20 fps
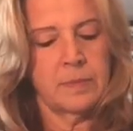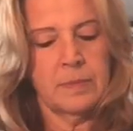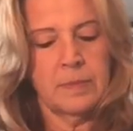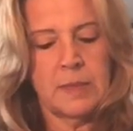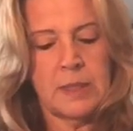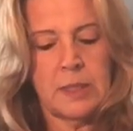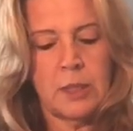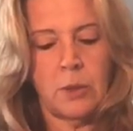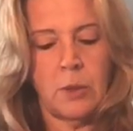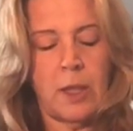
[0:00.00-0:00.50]

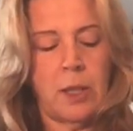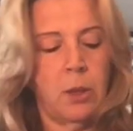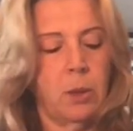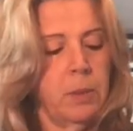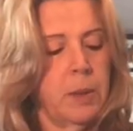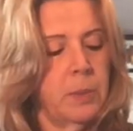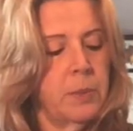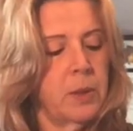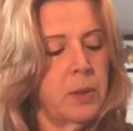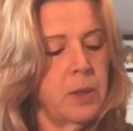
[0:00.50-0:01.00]
So I hope I
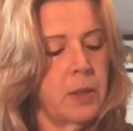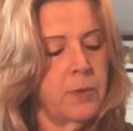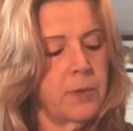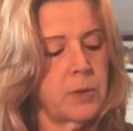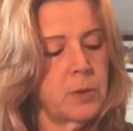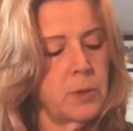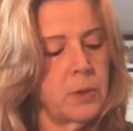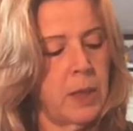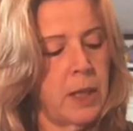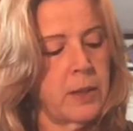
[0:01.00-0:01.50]
put enough
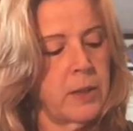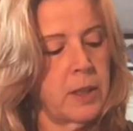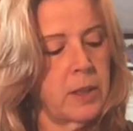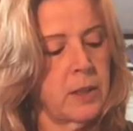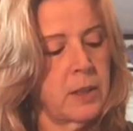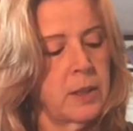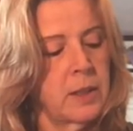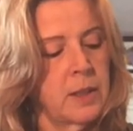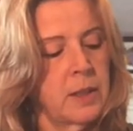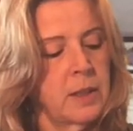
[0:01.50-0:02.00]
glue on there.
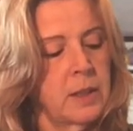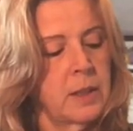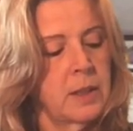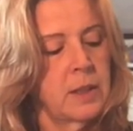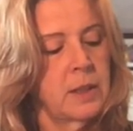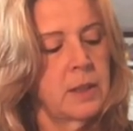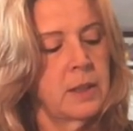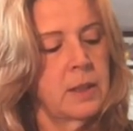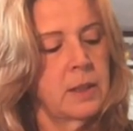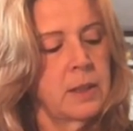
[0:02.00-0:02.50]

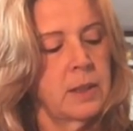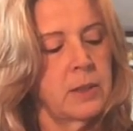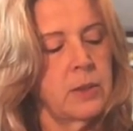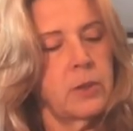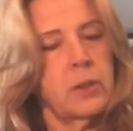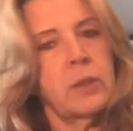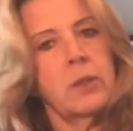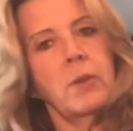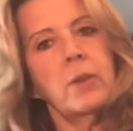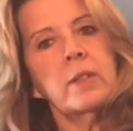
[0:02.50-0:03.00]
You
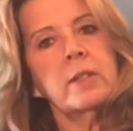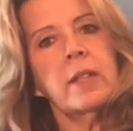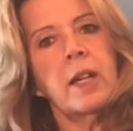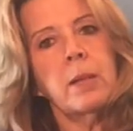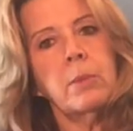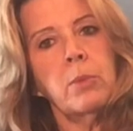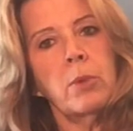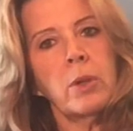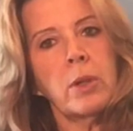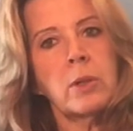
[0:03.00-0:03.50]
can always add
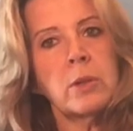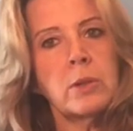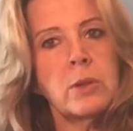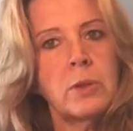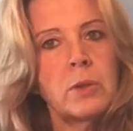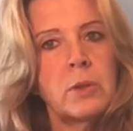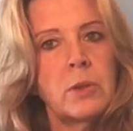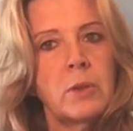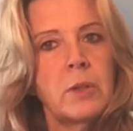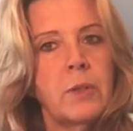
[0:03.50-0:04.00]
more
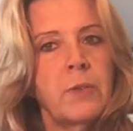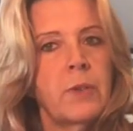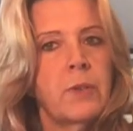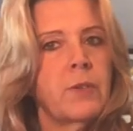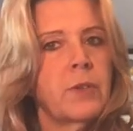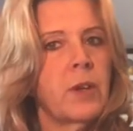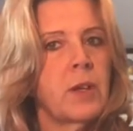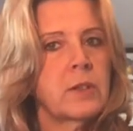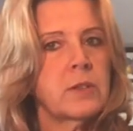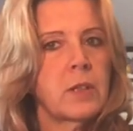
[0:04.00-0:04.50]
glue if it
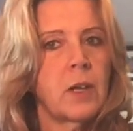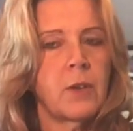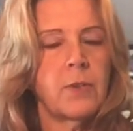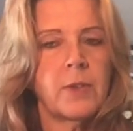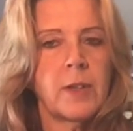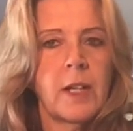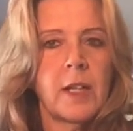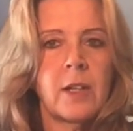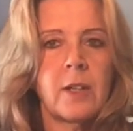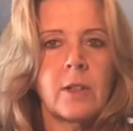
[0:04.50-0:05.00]
falls off
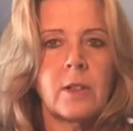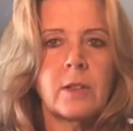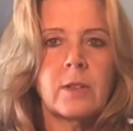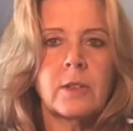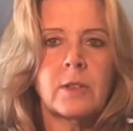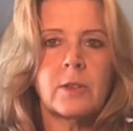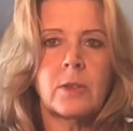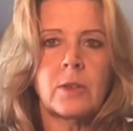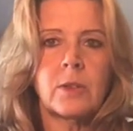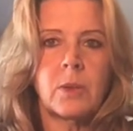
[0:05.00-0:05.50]
later,
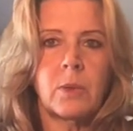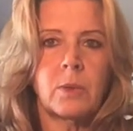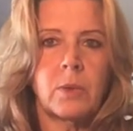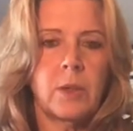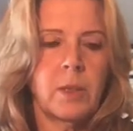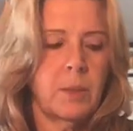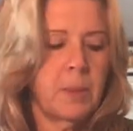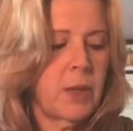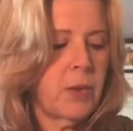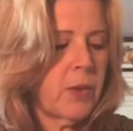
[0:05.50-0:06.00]
so don't worry
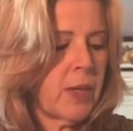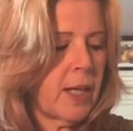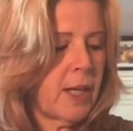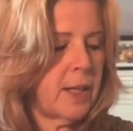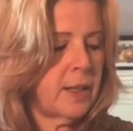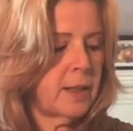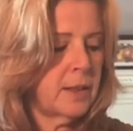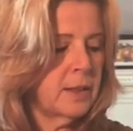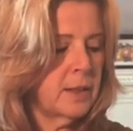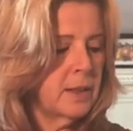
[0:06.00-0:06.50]
about that.
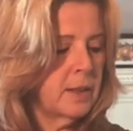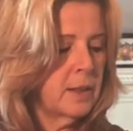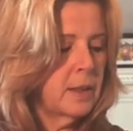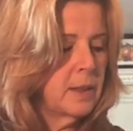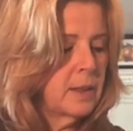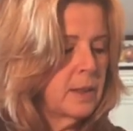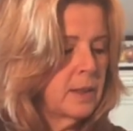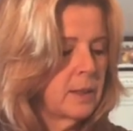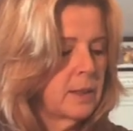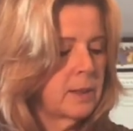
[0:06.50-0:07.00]

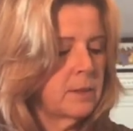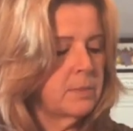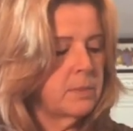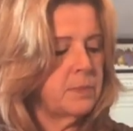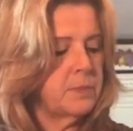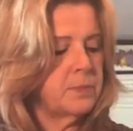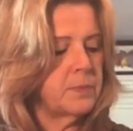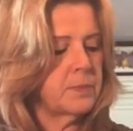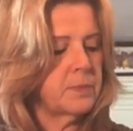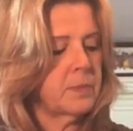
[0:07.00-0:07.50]

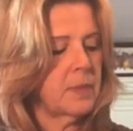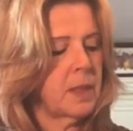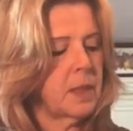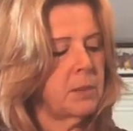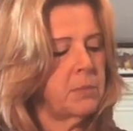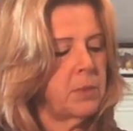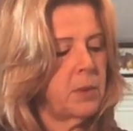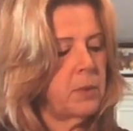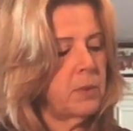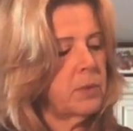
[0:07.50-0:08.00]

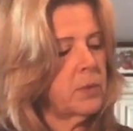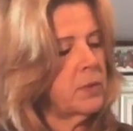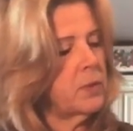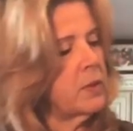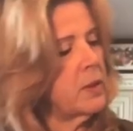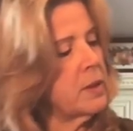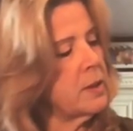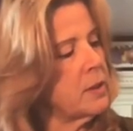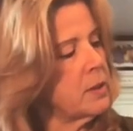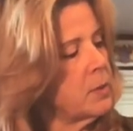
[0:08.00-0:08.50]
But
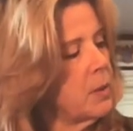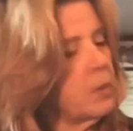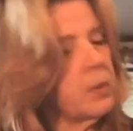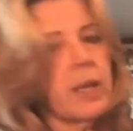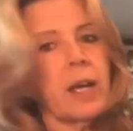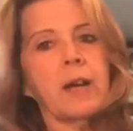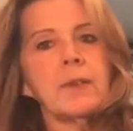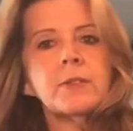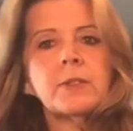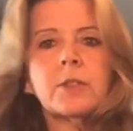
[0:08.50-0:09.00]
this is what we
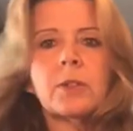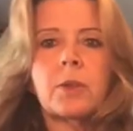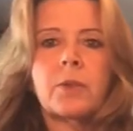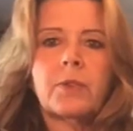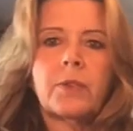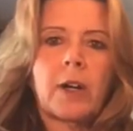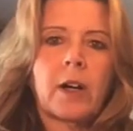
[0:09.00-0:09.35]
have so far.